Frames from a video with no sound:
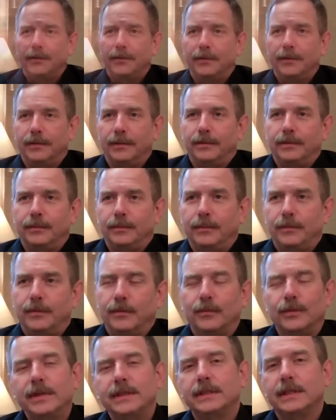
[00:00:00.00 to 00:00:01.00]
The
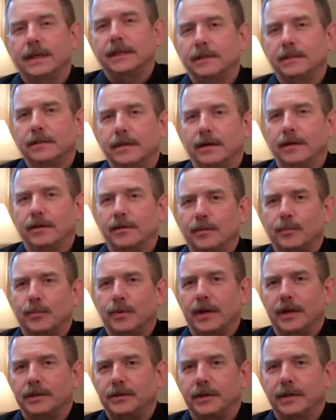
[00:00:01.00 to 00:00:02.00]
reason I started the
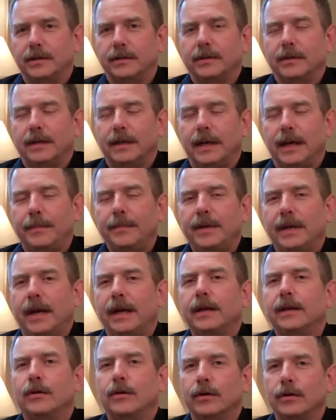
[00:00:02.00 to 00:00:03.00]
project, I mean,
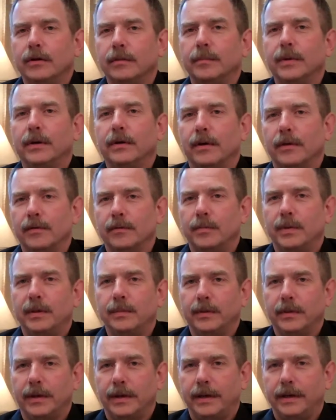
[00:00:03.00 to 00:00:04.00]
I had heard about other
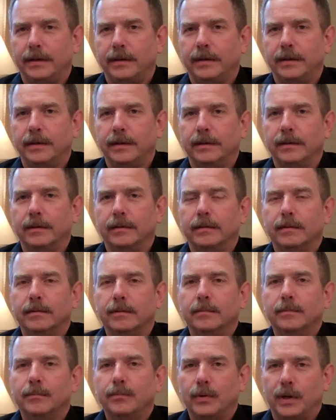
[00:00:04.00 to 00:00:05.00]
people that had done
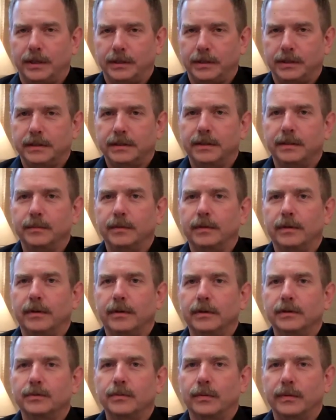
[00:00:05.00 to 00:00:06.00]
projects similar to
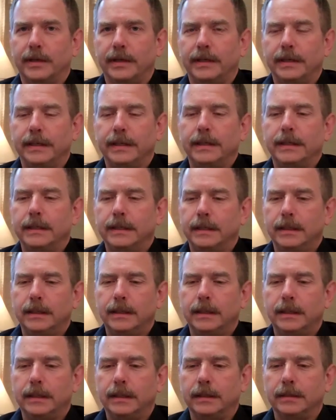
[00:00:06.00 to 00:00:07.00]
this where they did
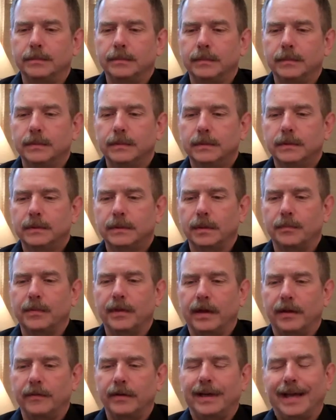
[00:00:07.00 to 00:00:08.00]

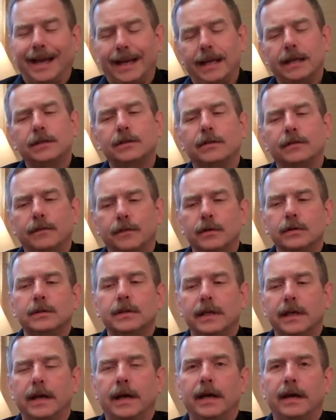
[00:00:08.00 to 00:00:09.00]
something every day. I guess the
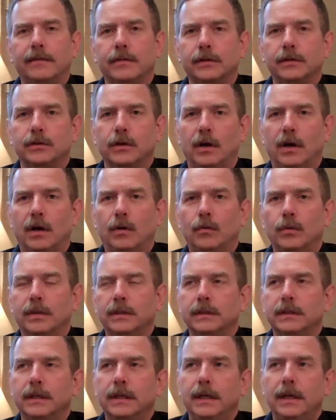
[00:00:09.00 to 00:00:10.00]
first thing I ever saw
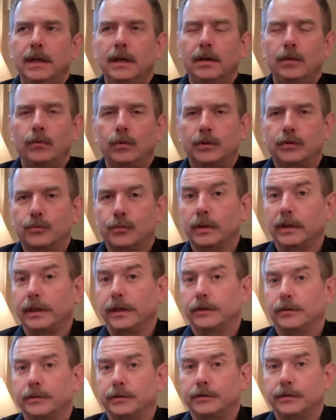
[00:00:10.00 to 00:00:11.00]
was, which really
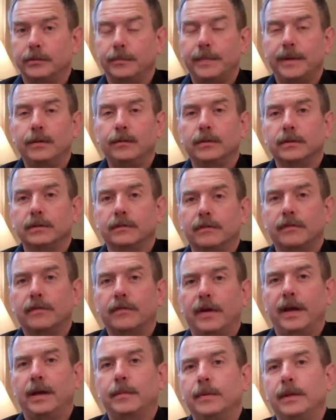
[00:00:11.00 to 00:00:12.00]
interested me, was a
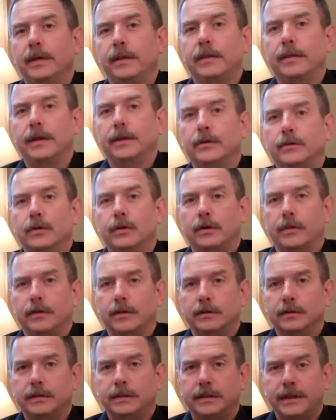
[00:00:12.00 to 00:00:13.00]
family that took
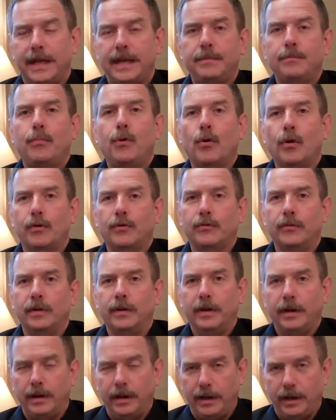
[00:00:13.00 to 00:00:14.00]
their same portrait
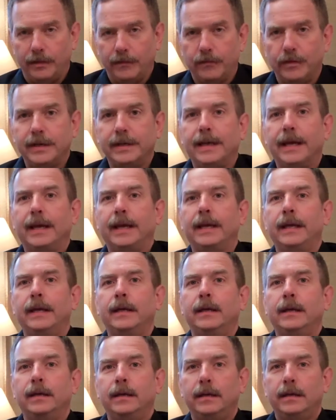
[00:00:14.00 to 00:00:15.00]
every
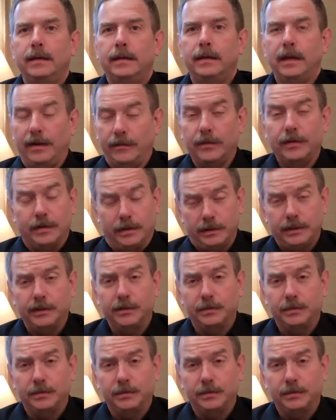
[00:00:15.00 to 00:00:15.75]
day, every